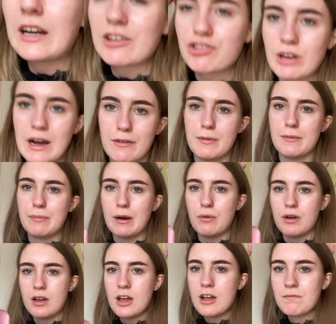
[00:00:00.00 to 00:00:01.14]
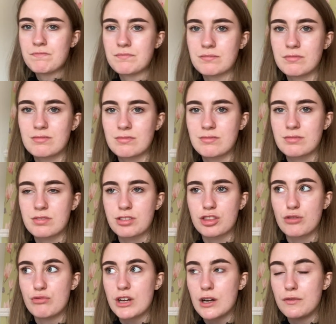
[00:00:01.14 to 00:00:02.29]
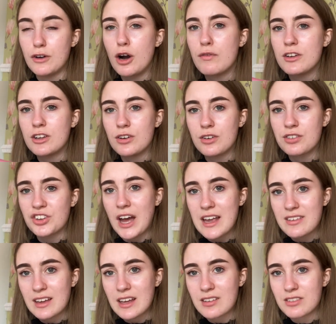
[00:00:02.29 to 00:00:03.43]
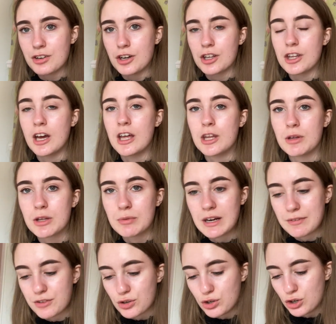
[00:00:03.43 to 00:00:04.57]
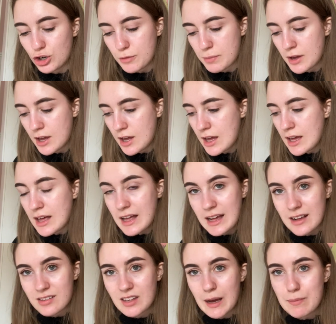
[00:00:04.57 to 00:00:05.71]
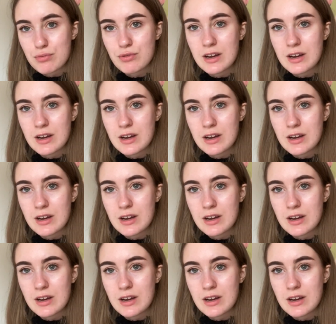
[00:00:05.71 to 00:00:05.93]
I literally have about three or four videos to edit, so they, they would have to go up ASAP